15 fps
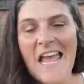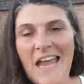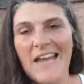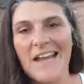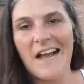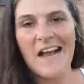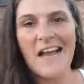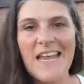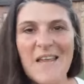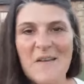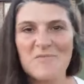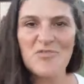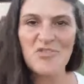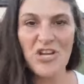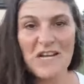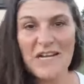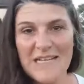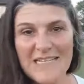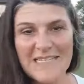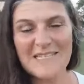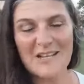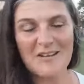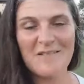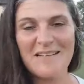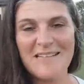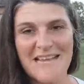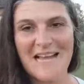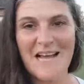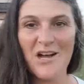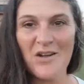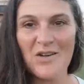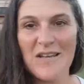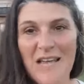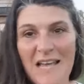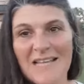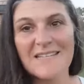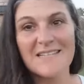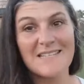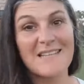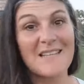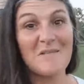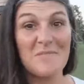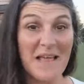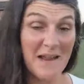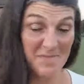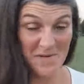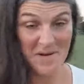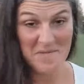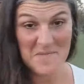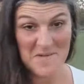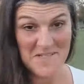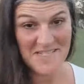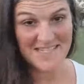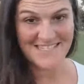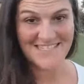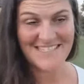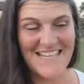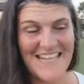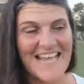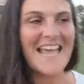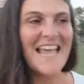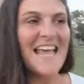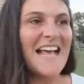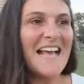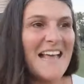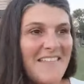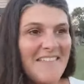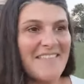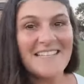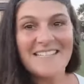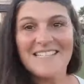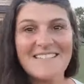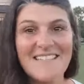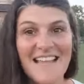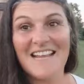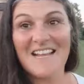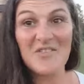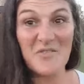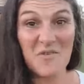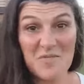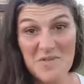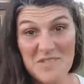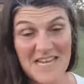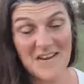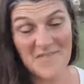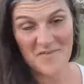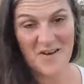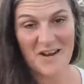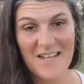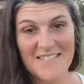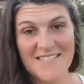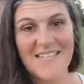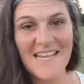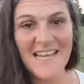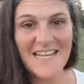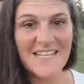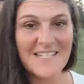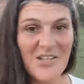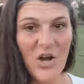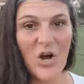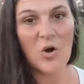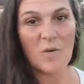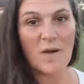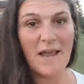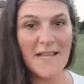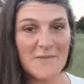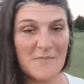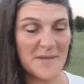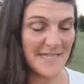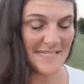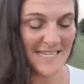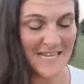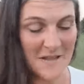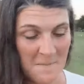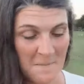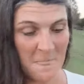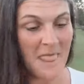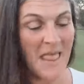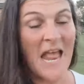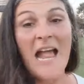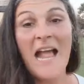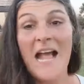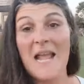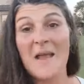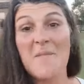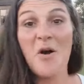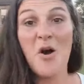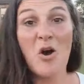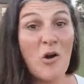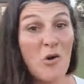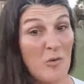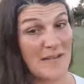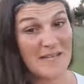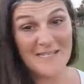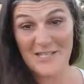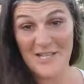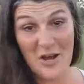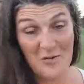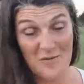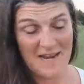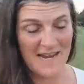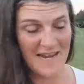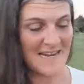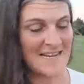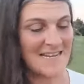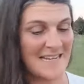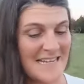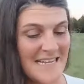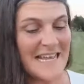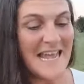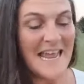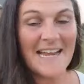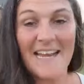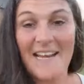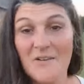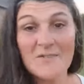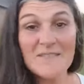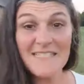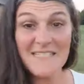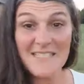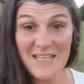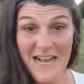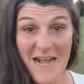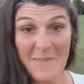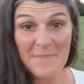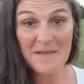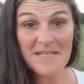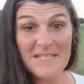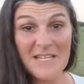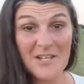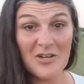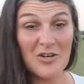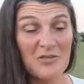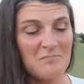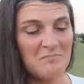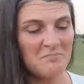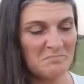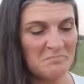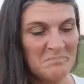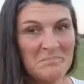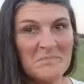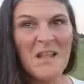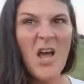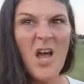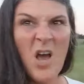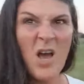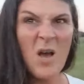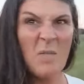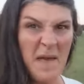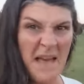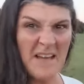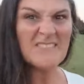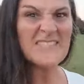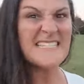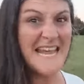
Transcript: and I am just going down to the blackberry bushes. This is like a normal day for us. It is always busy. I am always going, and I don't stop until about